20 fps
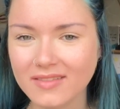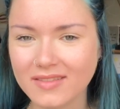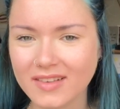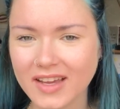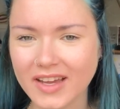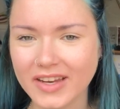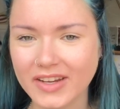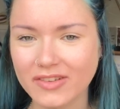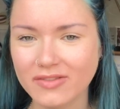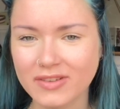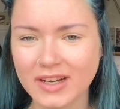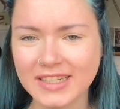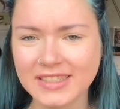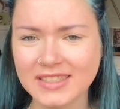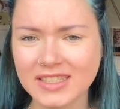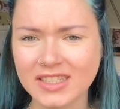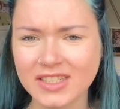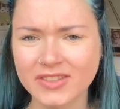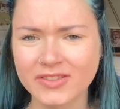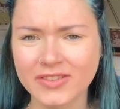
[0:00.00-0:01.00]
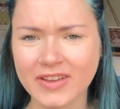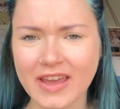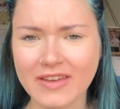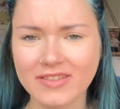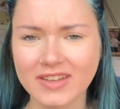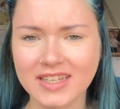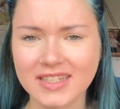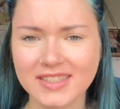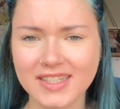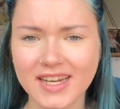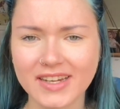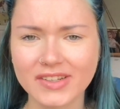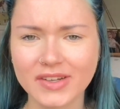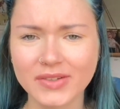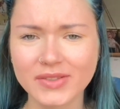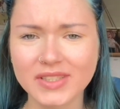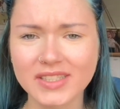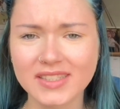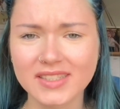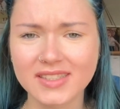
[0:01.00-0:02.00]
kind of reason of having a
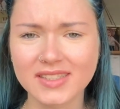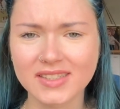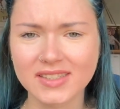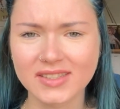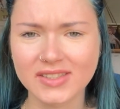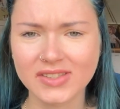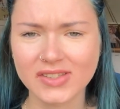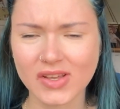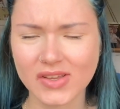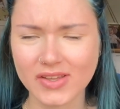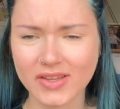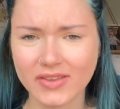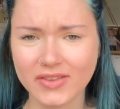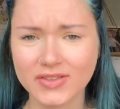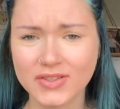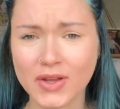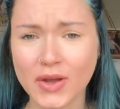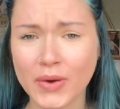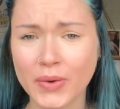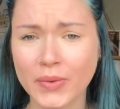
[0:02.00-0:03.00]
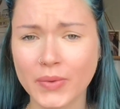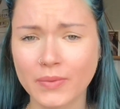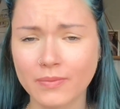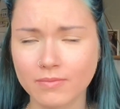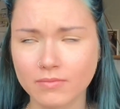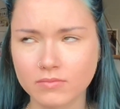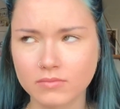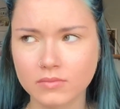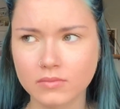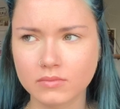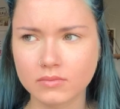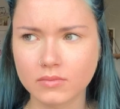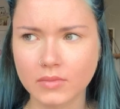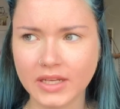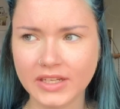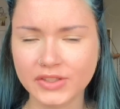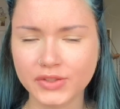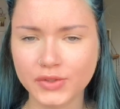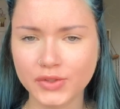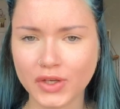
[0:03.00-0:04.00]
diagnosis is so
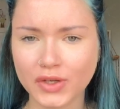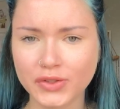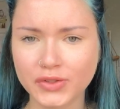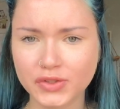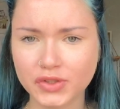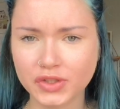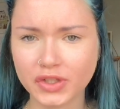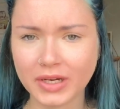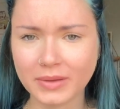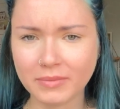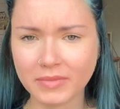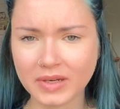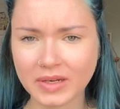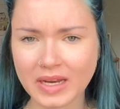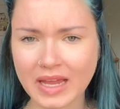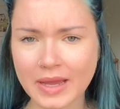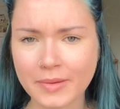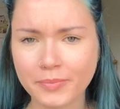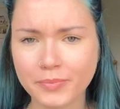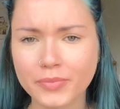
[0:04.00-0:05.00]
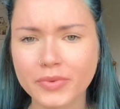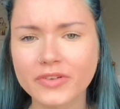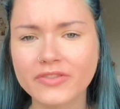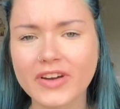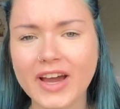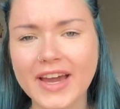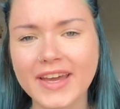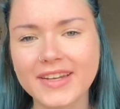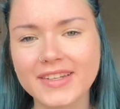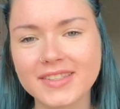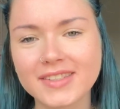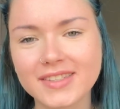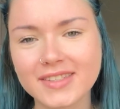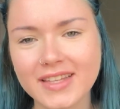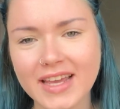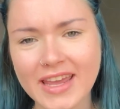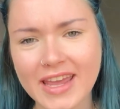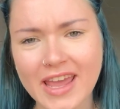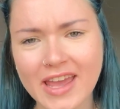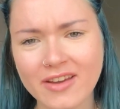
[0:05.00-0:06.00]
treatment providers,
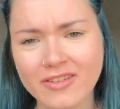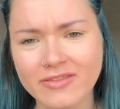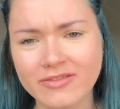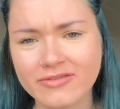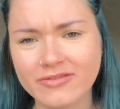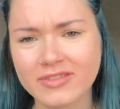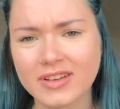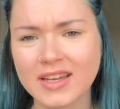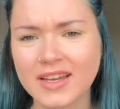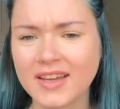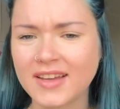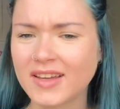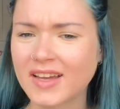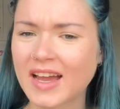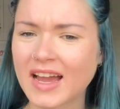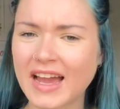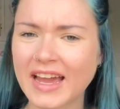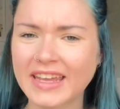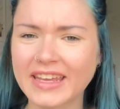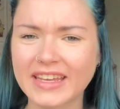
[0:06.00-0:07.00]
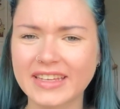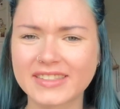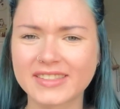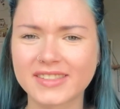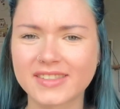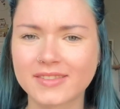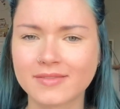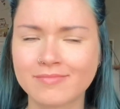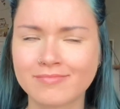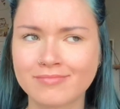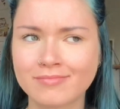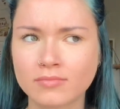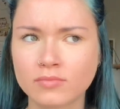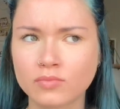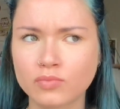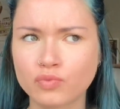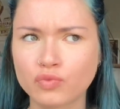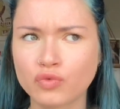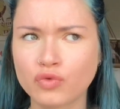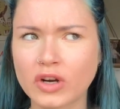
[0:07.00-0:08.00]
they have, I guess,
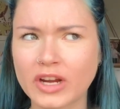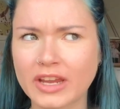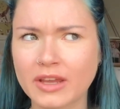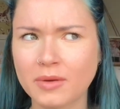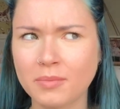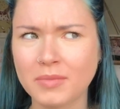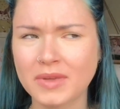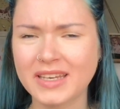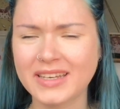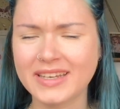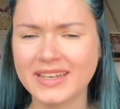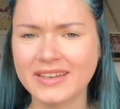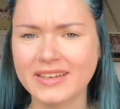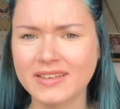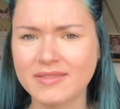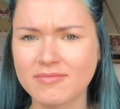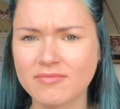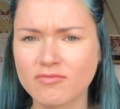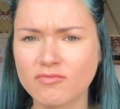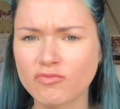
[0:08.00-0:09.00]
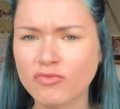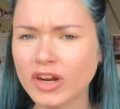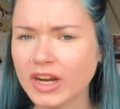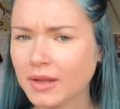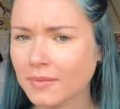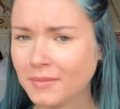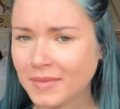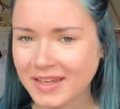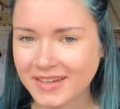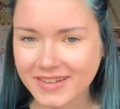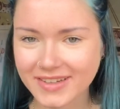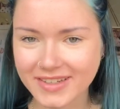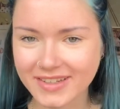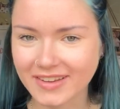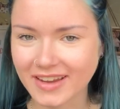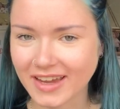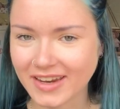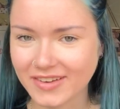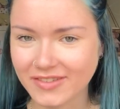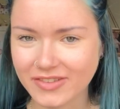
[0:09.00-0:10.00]

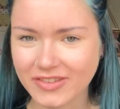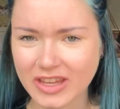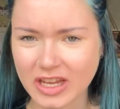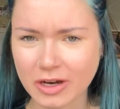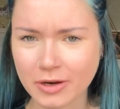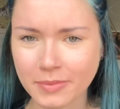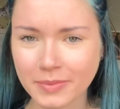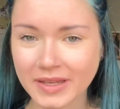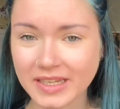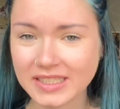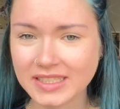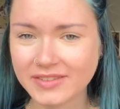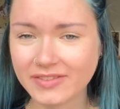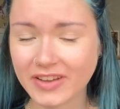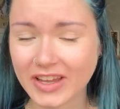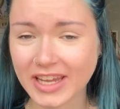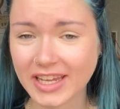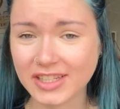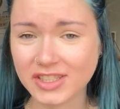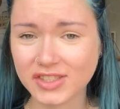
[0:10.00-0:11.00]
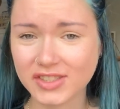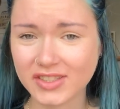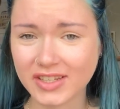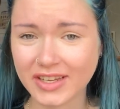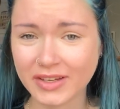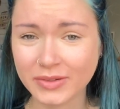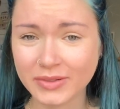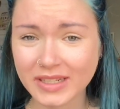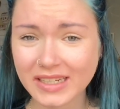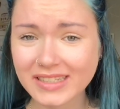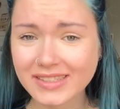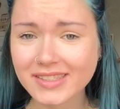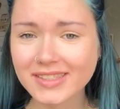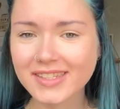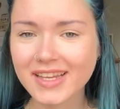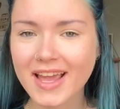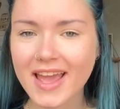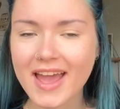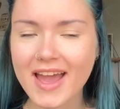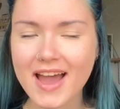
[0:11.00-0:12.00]
recommended kind of therapies for each
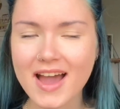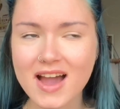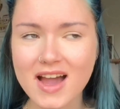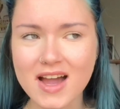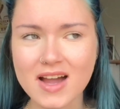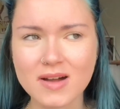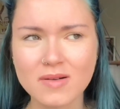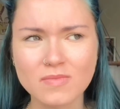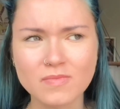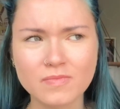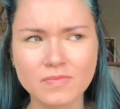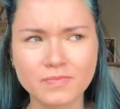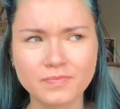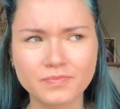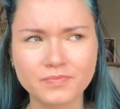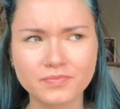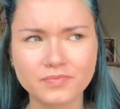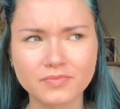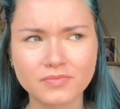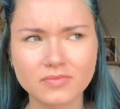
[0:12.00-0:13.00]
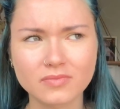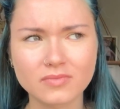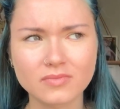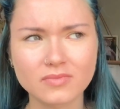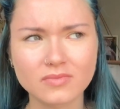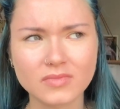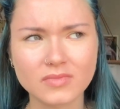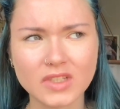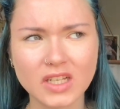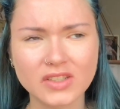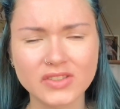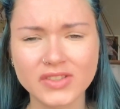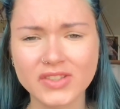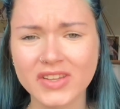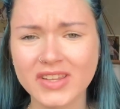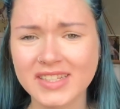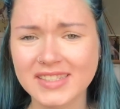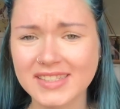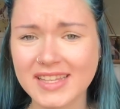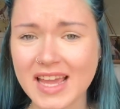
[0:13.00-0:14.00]
illness. So
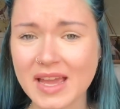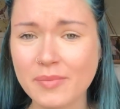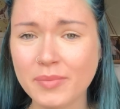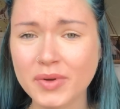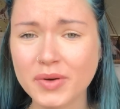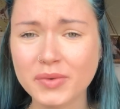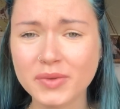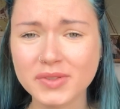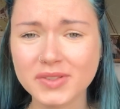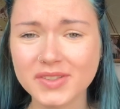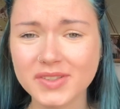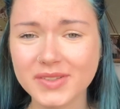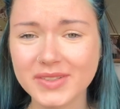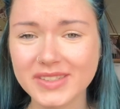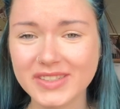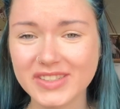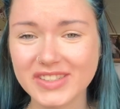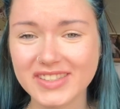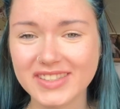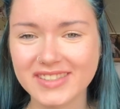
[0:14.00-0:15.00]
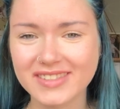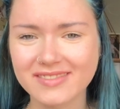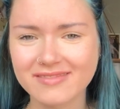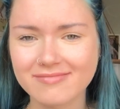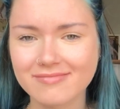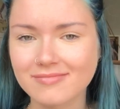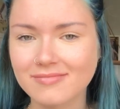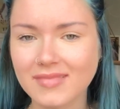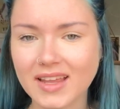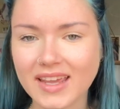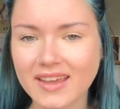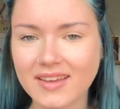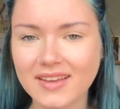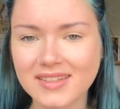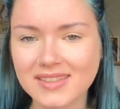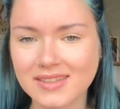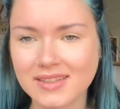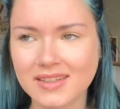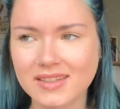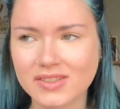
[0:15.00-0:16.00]
there's that, but also it's just like,
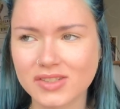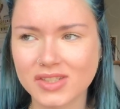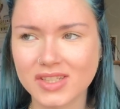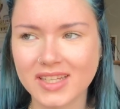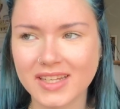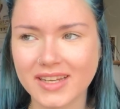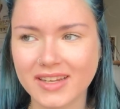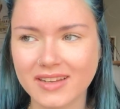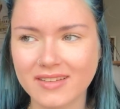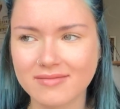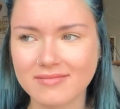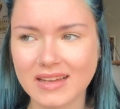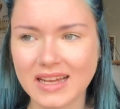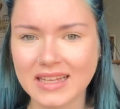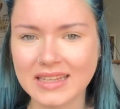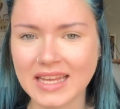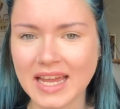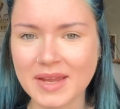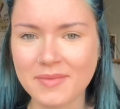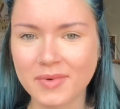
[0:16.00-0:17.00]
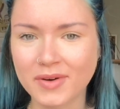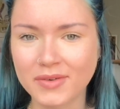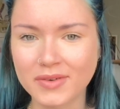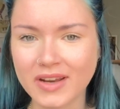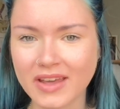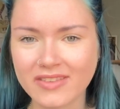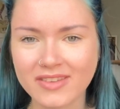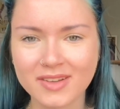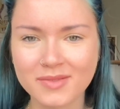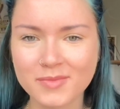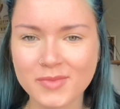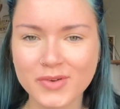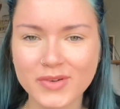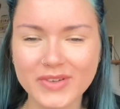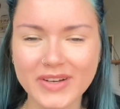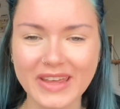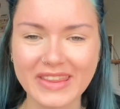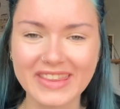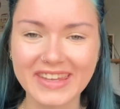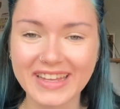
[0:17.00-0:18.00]
it's literally a label, nothing more,
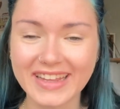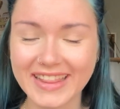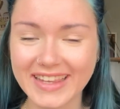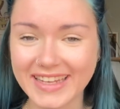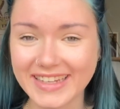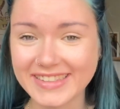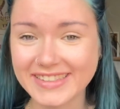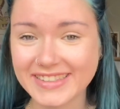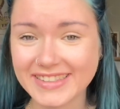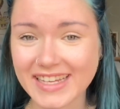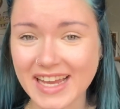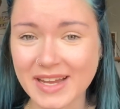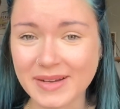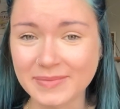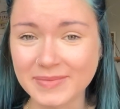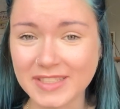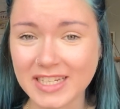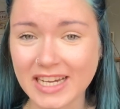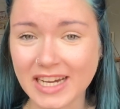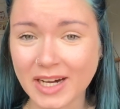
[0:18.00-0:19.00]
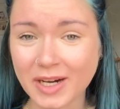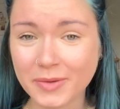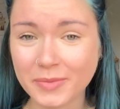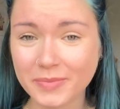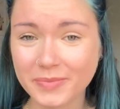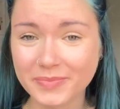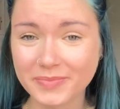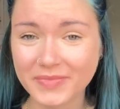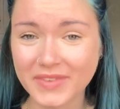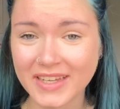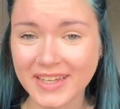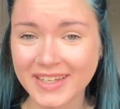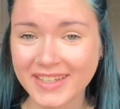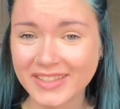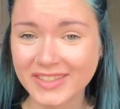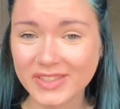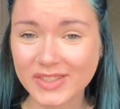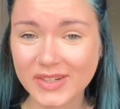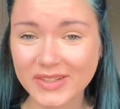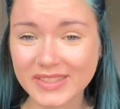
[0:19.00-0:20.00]
nothing less, to help
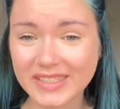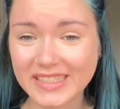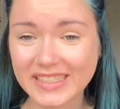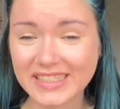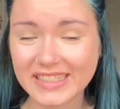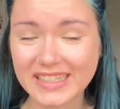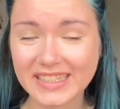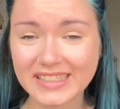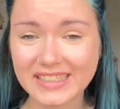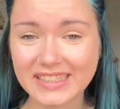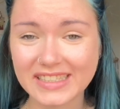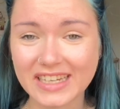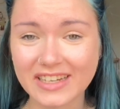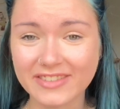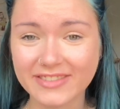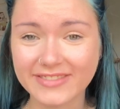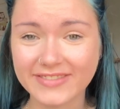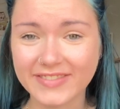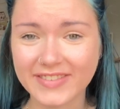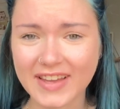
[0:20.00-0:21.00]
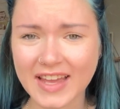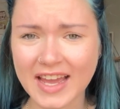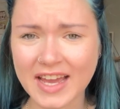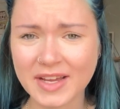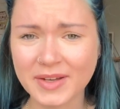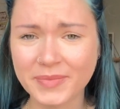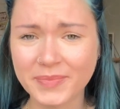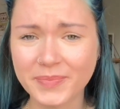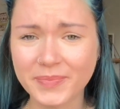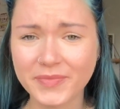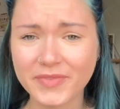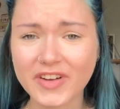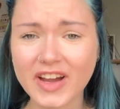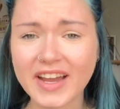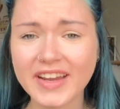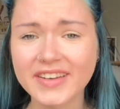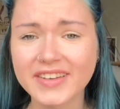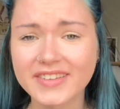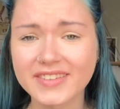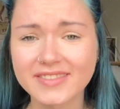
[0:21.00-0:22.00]
doctors and stuff
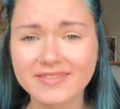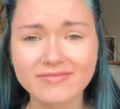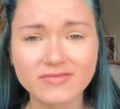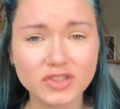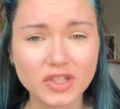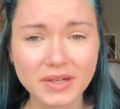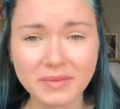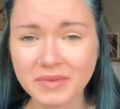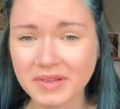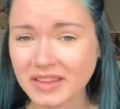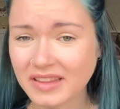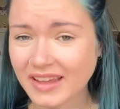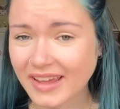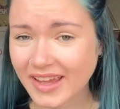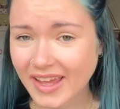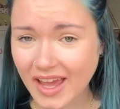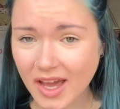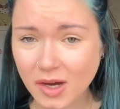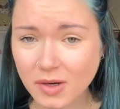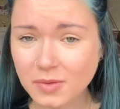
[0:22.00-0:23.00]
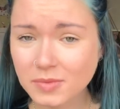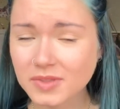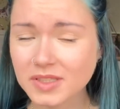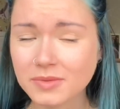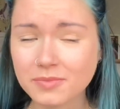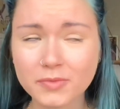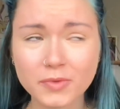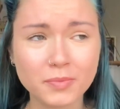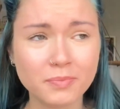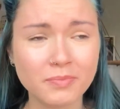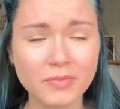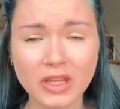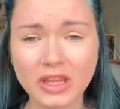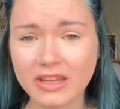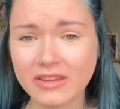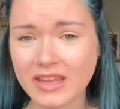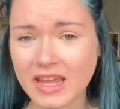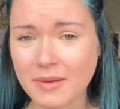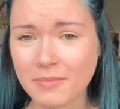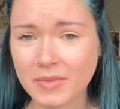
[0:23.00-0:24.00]
find treatment that helps,
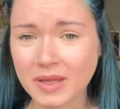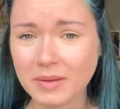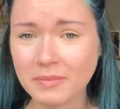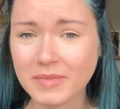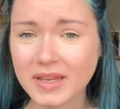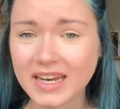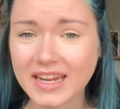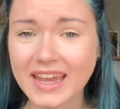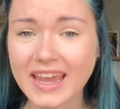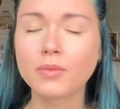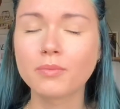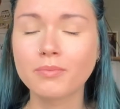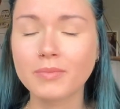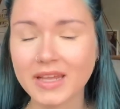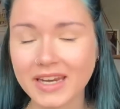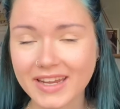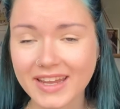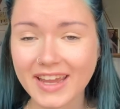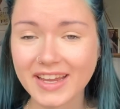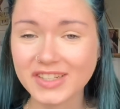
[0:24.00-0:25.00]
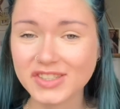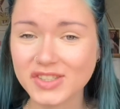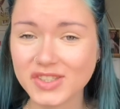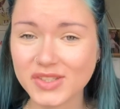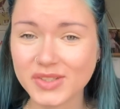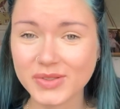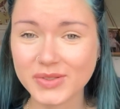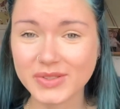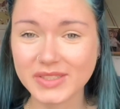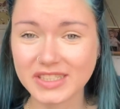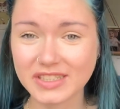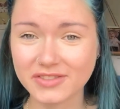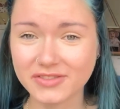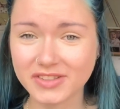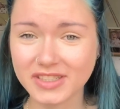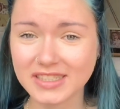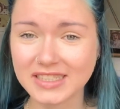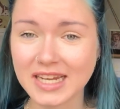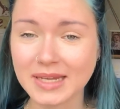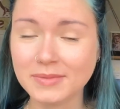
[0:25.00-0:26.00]
whether that be medication or
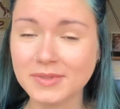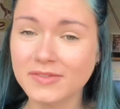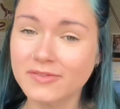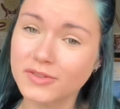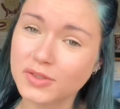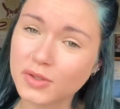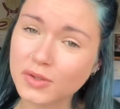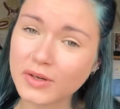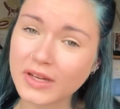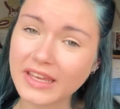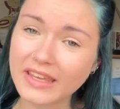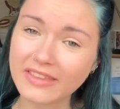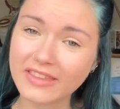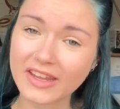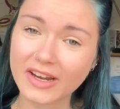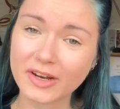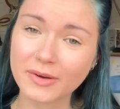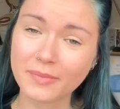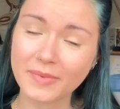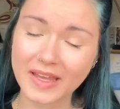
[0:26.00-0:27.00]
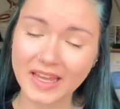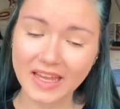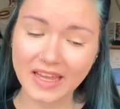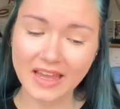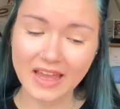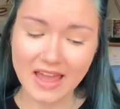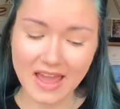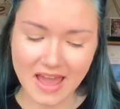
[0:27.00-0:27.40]
different types of talking therapy.